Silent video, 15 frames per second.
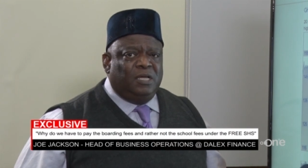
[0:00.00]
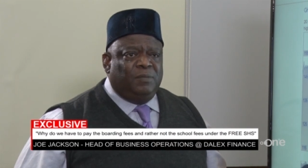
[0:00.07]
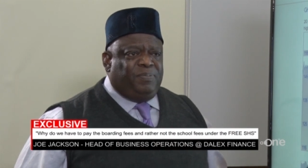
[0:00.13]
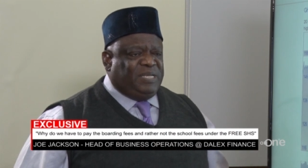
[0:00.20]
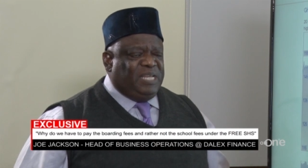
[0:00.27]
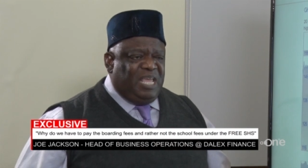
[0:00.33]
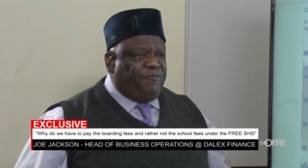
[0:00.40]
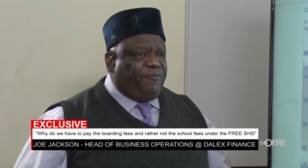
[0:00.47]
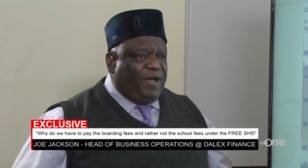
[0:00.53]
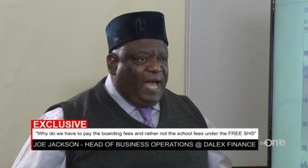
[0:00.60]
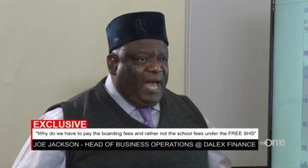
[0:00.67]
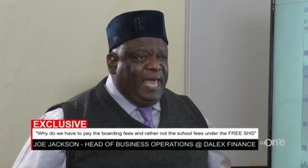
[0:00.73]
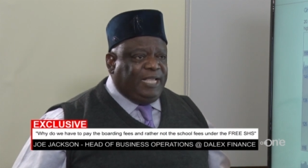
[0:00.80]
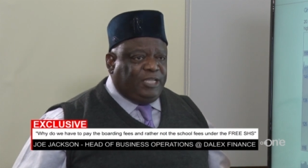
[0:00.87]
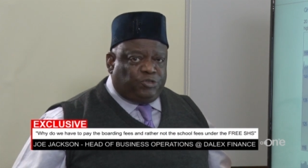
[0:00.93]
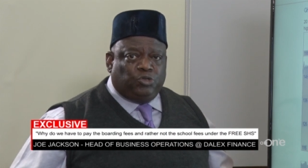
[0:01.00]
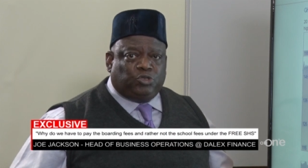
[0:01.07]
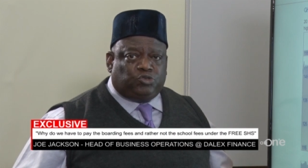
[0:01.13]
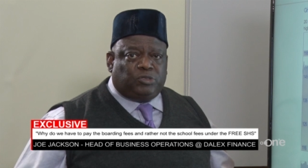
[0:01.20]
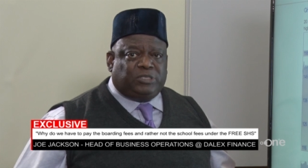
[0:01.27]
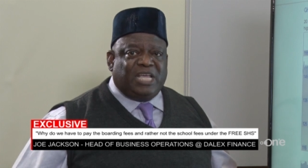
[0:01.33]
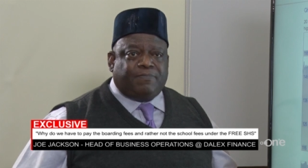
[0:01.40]
But if I
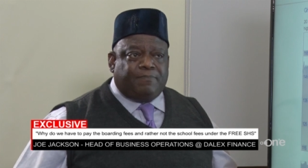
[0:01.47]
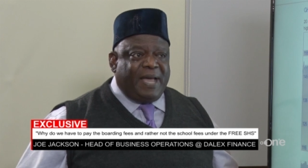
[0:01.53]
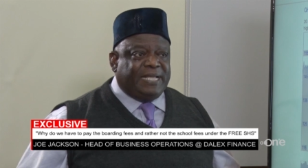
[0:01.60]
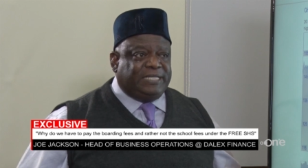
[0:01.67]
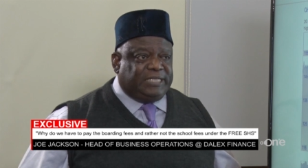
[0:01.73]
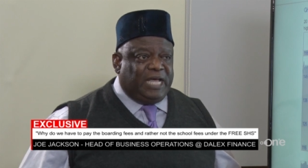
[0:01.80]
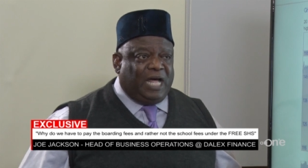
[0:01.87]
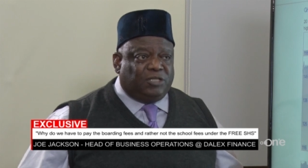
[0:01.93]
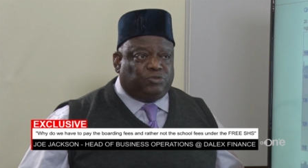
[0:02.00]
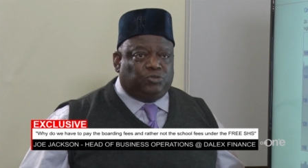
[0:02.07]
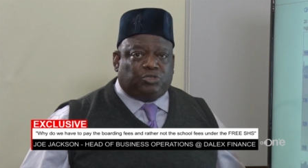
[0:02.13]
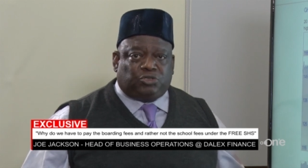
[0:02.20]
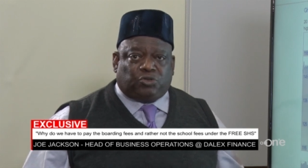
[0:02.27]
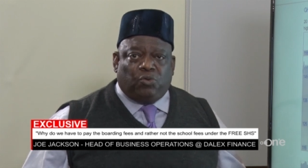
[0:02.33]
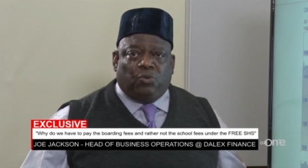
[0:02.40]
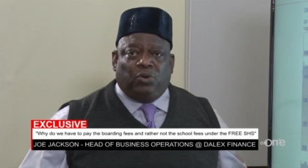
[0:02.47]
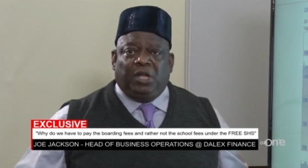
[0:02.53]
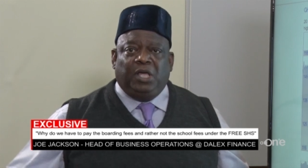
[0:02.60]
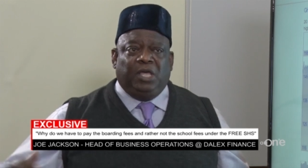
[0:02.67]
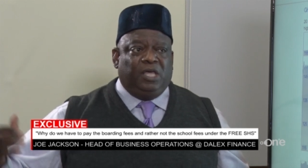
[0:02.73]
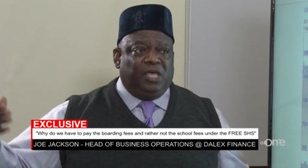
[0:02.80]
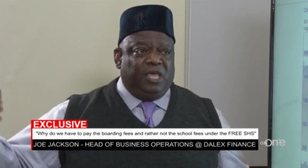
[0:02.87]
choose to take my child to
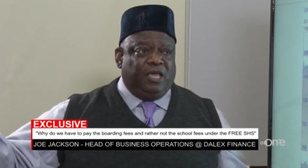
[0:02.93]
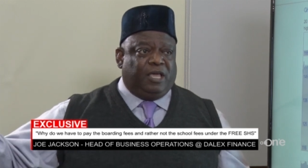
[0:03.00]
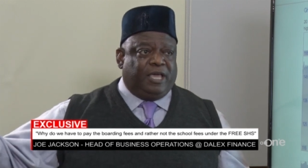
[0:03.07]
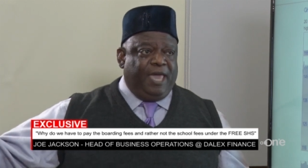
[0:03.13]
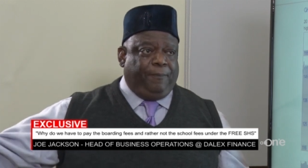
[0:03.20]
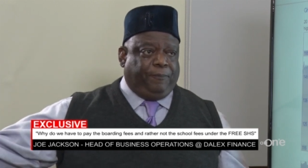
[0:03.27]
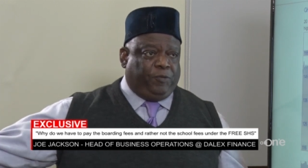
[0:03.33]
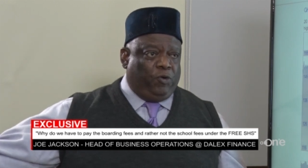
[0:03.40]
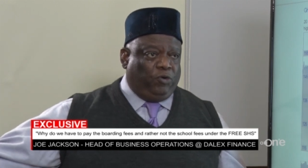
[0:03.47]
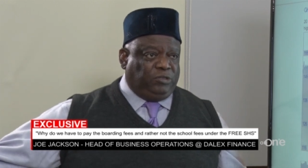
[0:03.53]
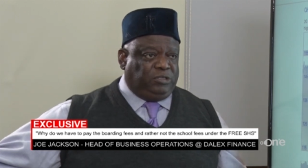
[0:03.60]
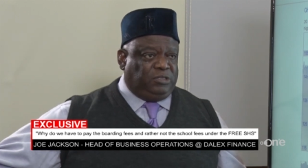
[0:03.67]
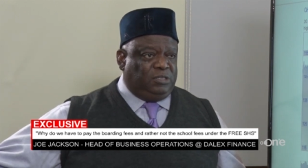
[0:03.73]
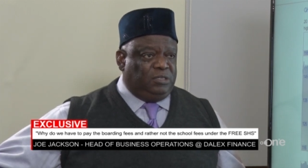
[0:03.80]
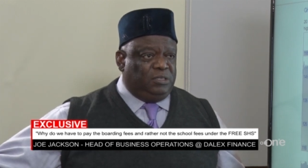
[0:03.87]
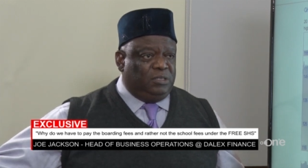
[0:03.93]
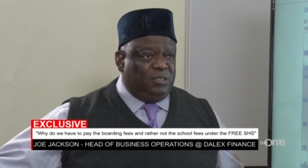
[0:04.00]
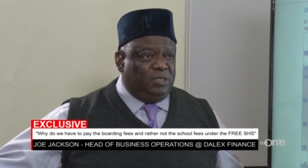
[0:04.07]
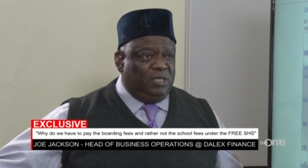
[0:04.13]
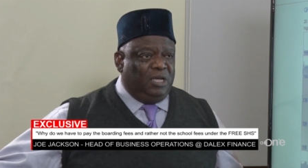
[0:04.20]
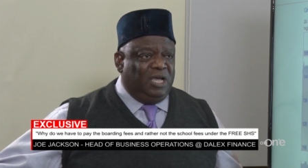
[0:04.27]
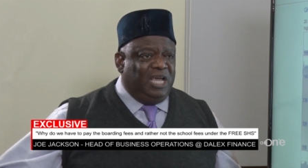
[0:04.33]
school in Cape Coast,
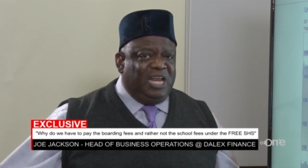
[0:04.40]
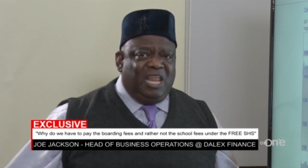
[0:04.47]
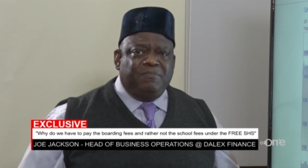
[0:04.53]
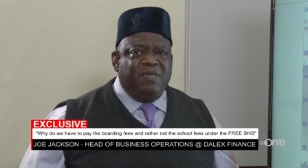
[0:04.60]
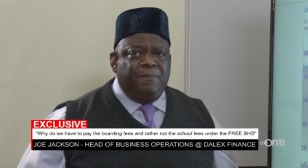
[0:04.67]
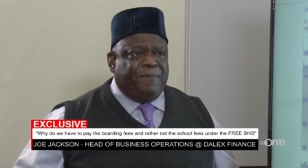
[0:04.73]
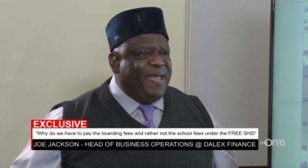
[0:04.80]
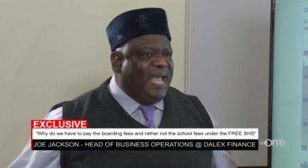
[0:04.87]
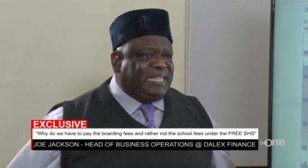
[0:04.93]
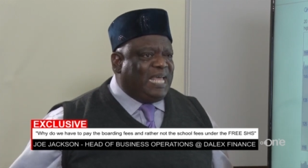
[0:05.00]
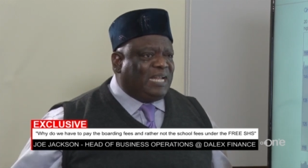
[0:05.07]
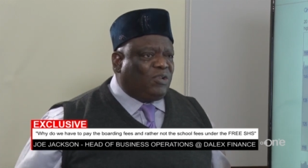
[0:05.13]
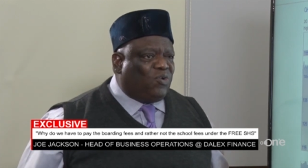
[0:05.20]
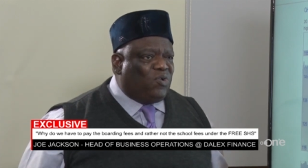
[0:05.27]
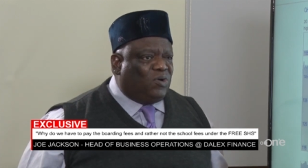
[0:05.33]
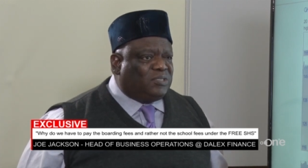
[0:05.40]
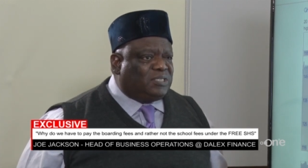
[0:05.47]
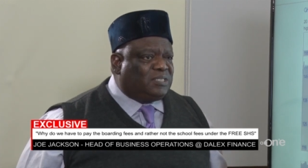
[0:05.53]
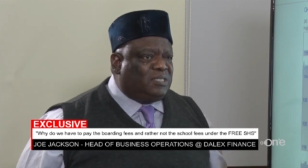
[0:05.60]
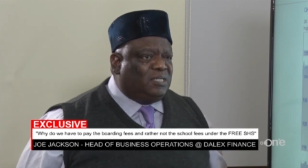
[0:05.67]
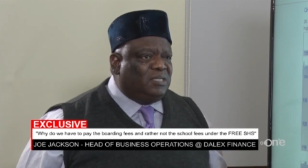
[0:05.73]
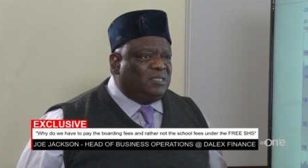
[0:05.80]
let me bear that
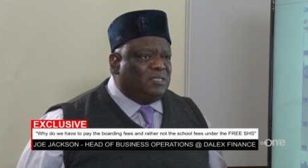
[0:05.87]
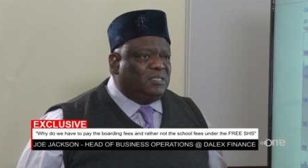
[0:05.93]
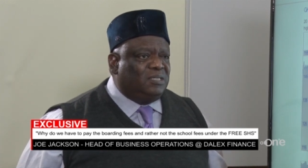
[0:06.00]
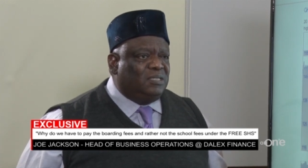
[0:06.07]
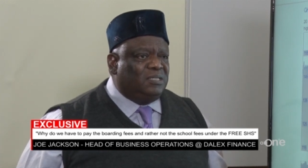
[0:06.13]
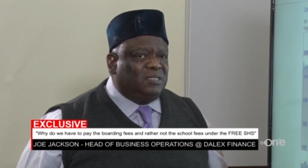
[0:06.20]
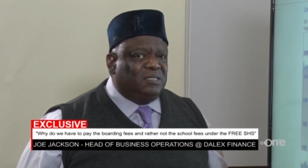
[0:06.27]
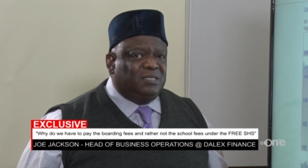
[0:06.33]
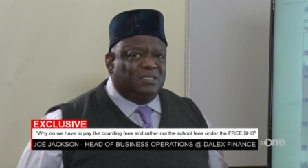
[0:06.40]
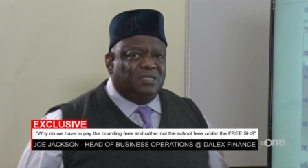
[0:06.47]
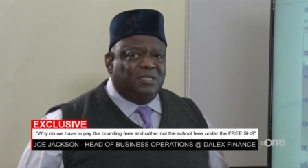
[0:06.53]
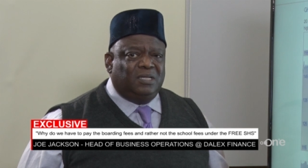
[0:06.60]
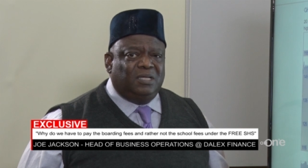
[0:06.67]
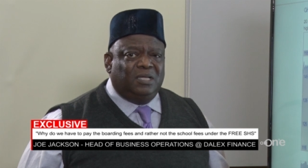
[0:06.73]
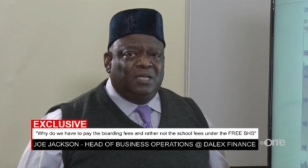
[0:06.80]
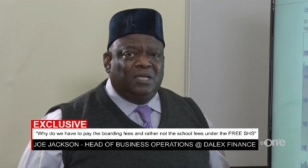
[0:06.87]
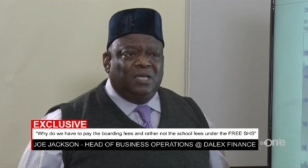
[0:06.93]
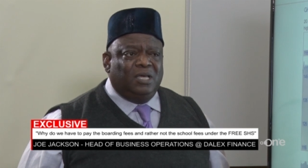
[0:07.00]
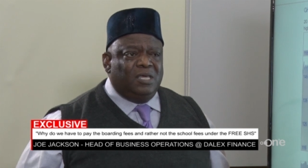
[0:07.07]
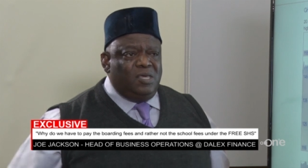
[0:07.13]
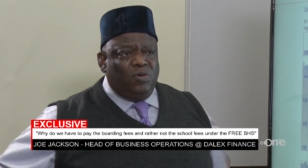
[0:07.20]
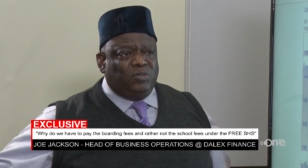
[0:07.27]
cost.
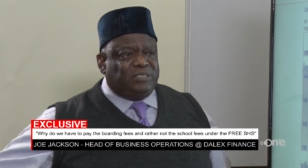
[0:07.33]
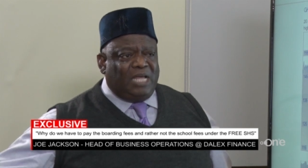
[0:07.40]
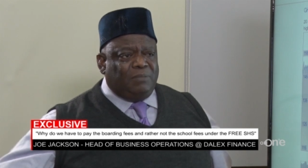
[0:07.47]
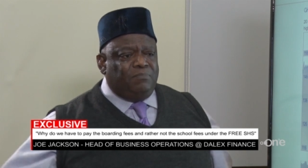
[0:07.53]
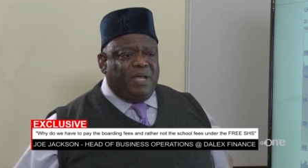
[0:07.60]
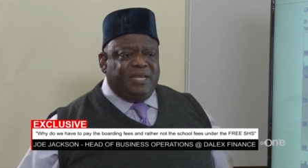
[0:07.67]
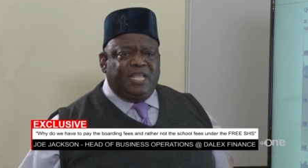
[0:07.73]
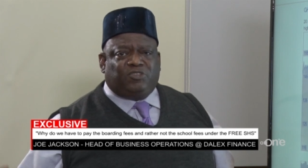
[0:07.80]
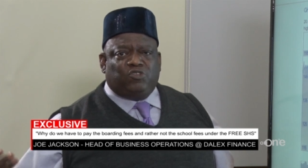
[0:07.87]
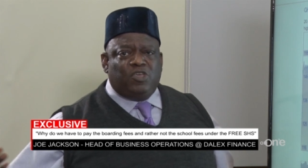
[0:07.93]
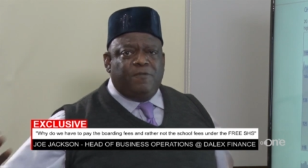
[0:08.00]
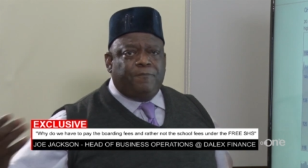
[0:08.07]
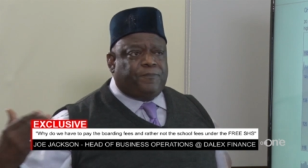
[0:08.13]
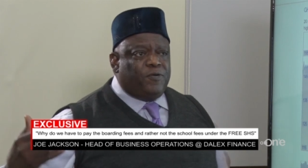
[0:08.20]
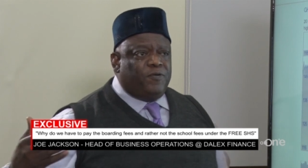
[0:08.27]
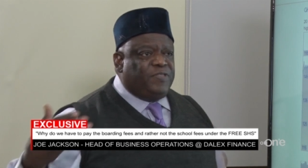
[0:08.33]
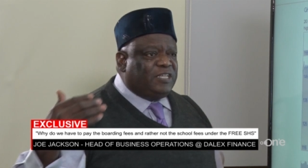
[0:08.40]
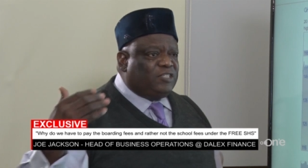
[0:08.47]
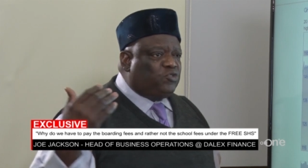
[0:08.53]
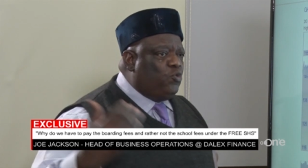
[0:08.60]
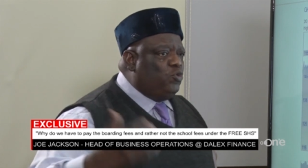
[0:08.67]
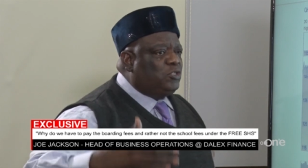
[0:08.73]
Use that money to improve the
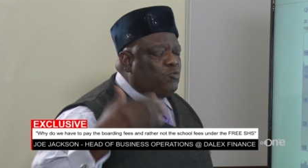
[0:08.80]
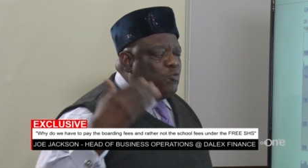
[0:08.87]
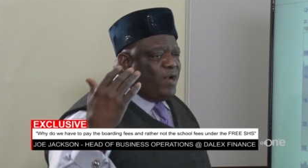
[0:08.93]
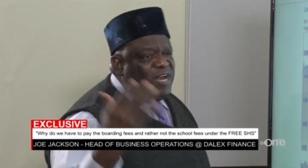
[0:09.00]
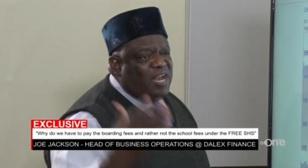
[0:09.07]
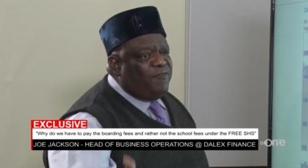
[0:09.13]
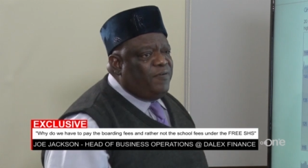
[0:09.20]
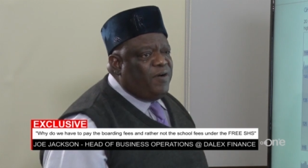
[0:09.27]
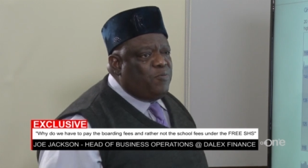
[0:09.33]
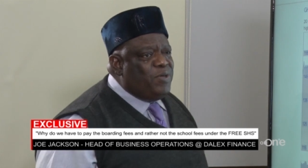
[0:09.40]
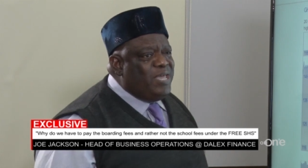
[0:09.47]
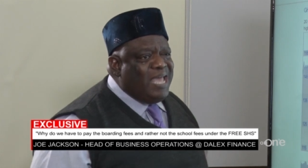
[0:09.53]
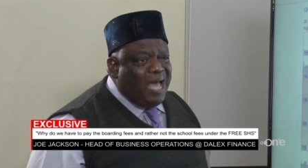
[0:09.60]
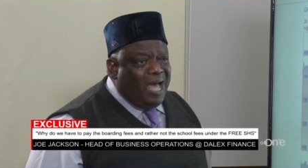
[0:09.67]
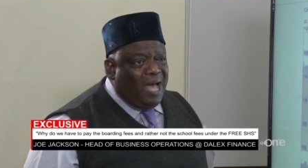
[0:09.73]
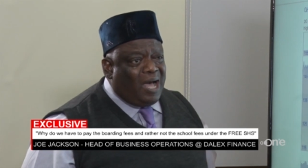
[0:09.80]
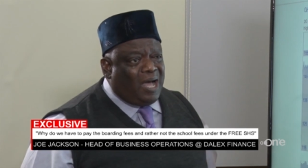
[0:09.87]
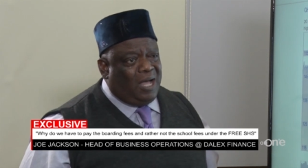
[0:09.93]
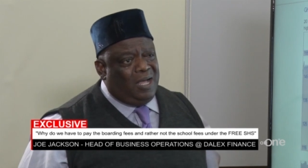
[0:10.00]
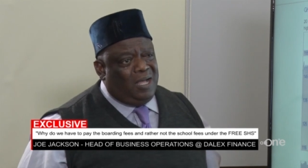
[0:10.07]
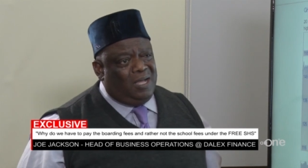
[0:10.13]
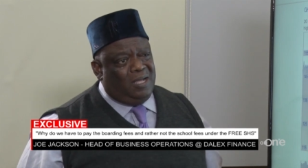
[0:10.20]
schools wherever we are.